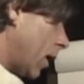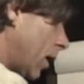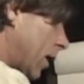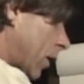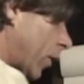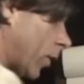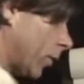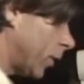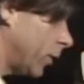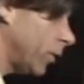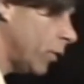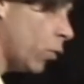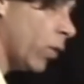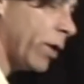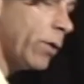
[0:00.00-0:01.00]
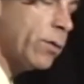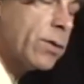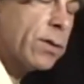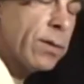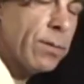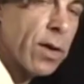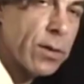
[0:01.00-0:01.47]
Now, we don't want to use
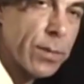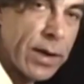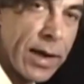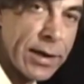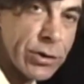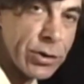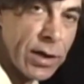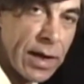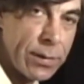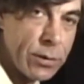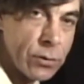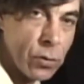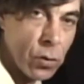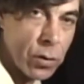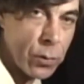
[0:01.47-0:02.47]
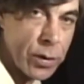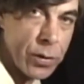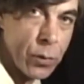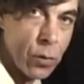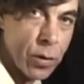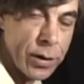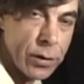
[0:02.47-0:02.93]
the multiplication table, nor do we
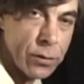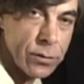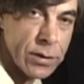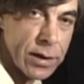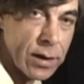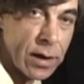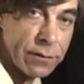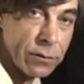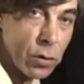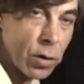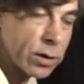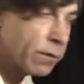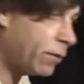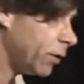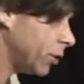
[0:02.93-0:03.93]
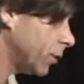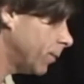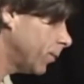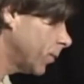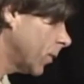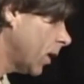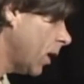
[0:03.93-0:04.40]
want to use any kind of long division.
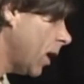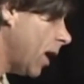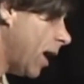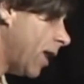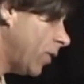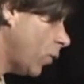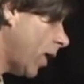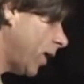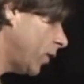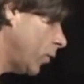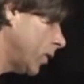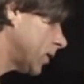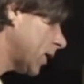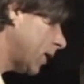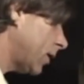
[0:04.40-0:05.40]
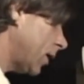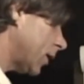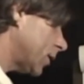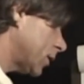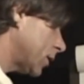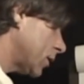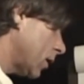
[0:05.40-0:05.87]
And the way to do it is like
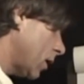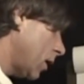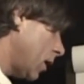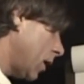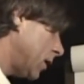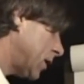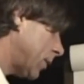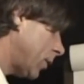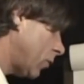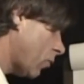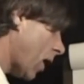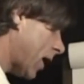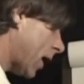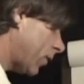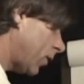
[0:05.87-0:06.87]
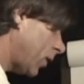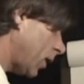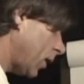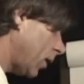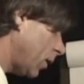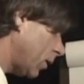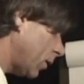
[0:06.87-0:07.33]
this. Simply write out the